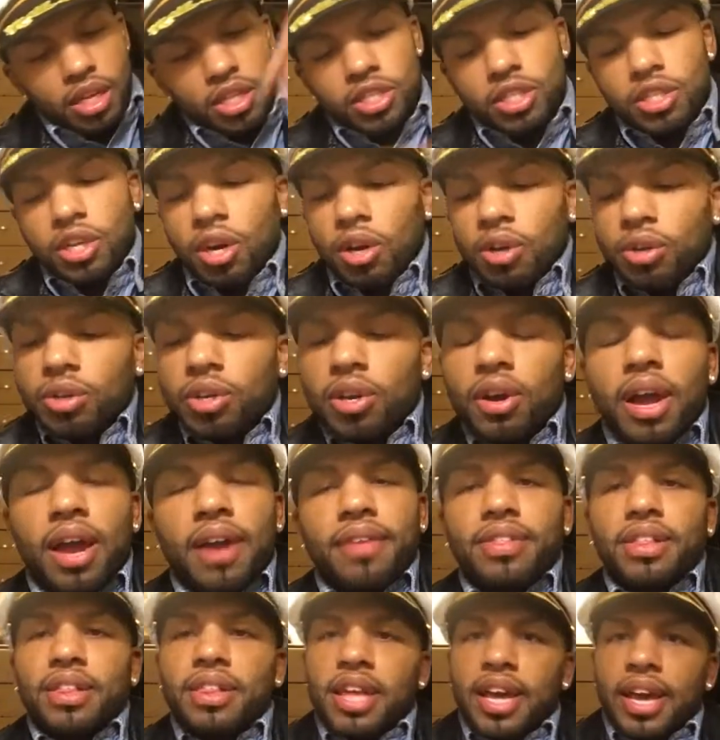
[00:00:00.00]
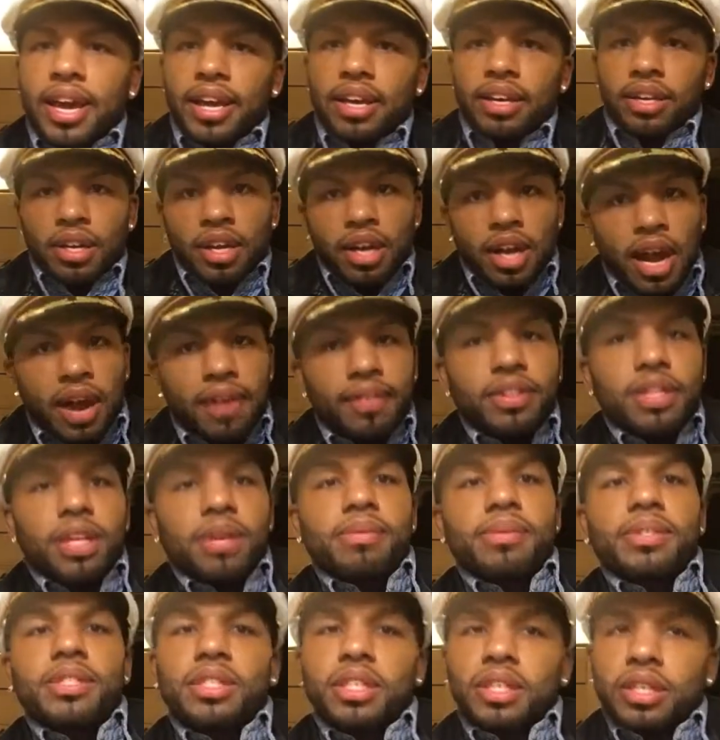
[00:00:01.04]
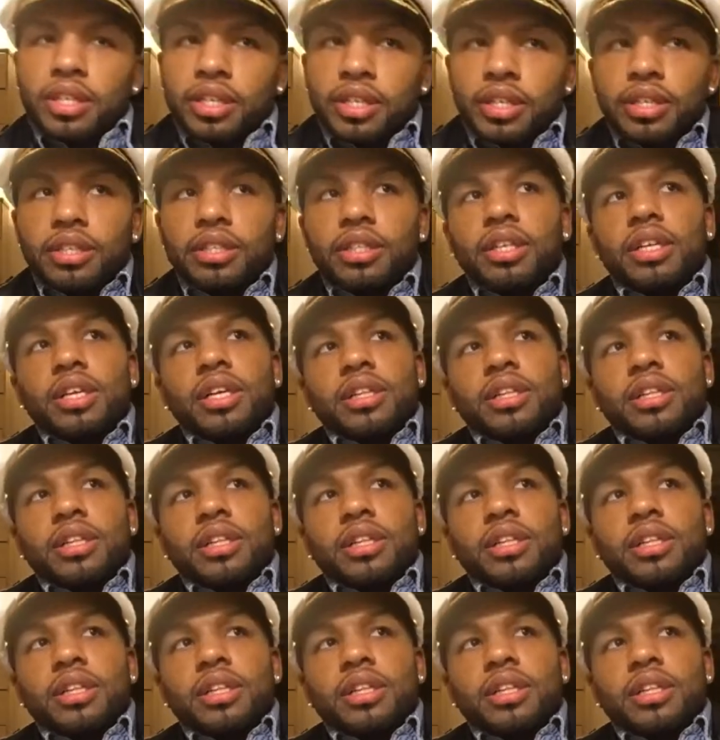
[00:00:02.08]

So, after that, everything was good.